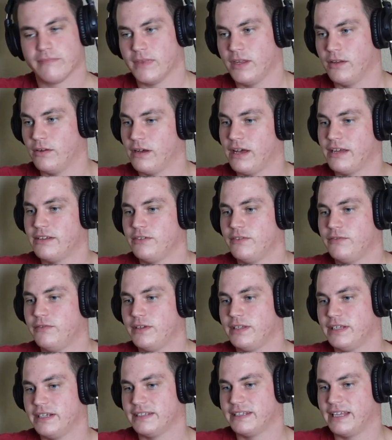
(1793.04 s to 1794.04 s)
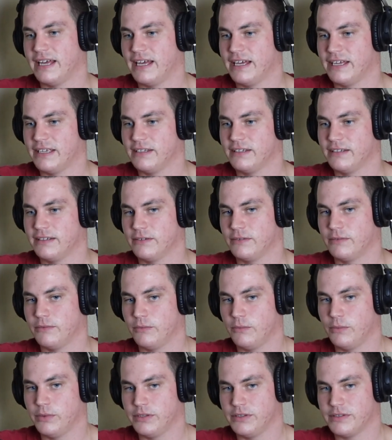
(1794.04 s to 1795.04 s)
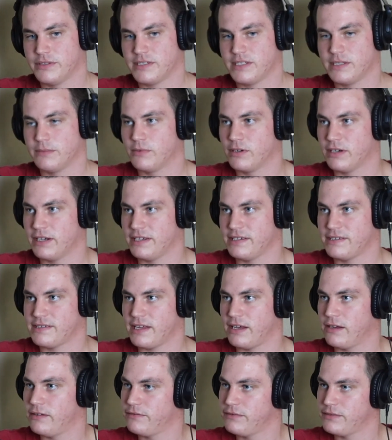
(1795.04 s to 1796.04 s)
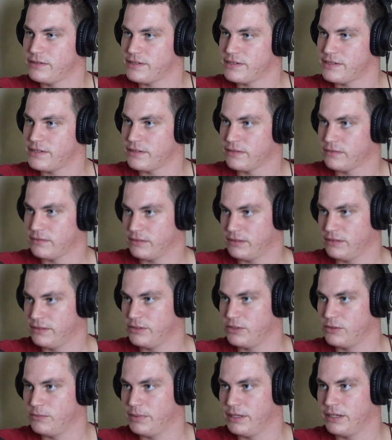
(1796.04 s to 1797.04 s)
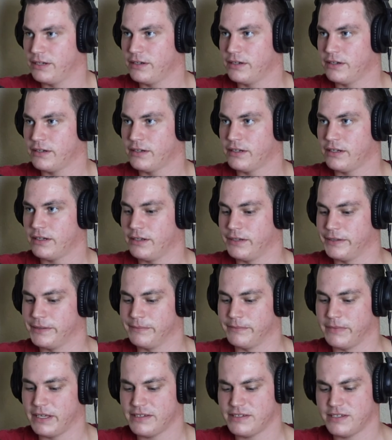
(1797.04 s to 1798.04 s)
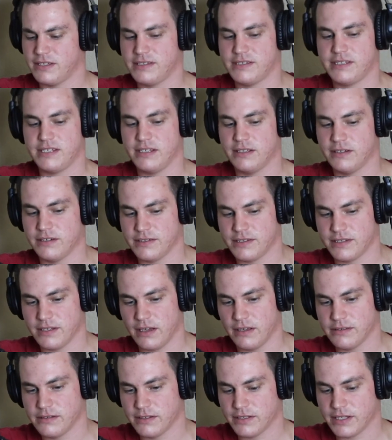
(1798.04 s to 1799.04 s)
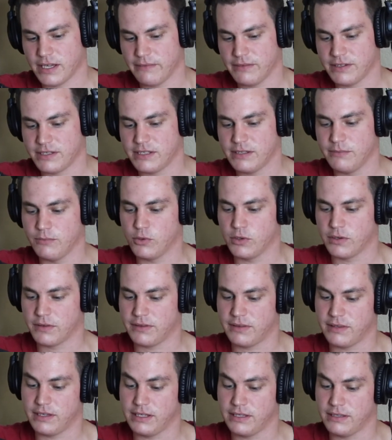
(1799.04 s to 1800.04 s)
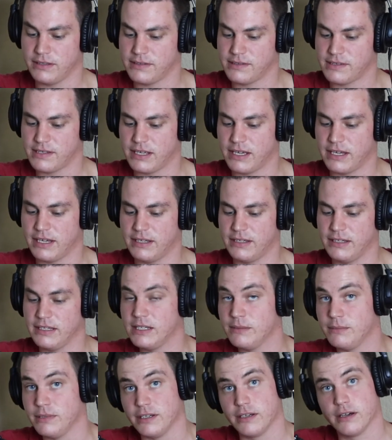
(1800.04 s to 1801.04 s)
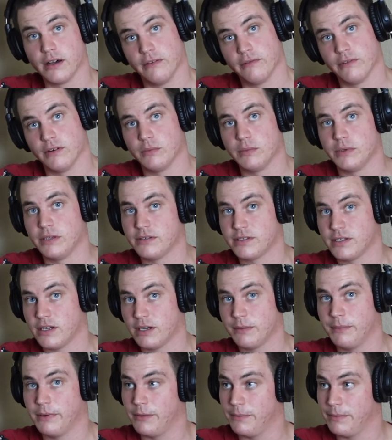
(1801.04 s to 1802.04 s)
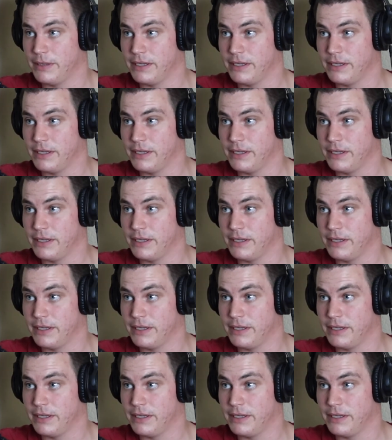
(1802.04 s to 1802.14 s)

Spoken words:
I do feel like that will summarize alphas a little better. As you can see, there's obviously more things that need to be covered when you talk about